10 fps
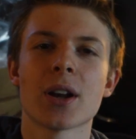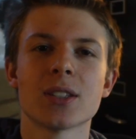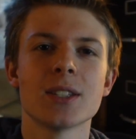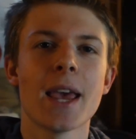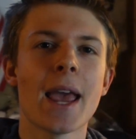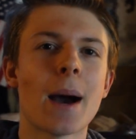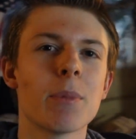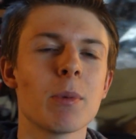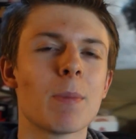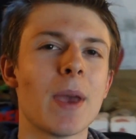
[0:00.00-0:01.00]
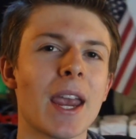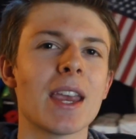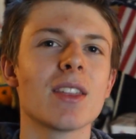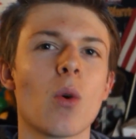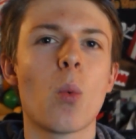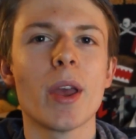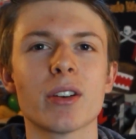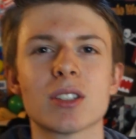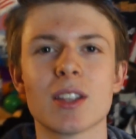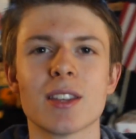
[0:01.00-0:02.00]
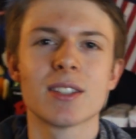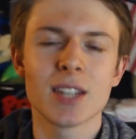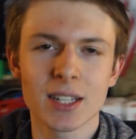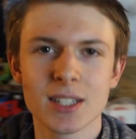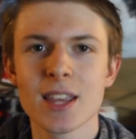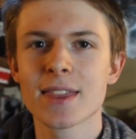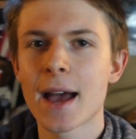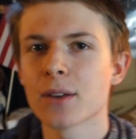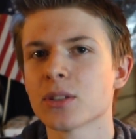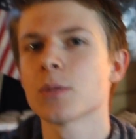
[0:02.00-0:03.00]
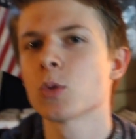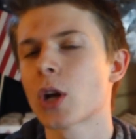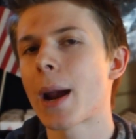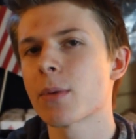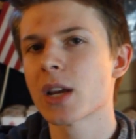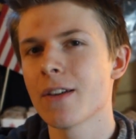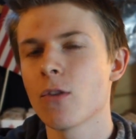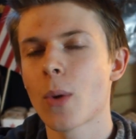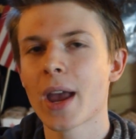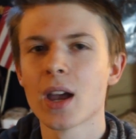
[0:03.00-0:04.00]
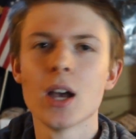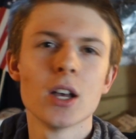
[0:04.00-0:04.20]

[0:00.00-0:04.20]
and today I'm going to be picking the winner to the 60,000 subscriber giveaway.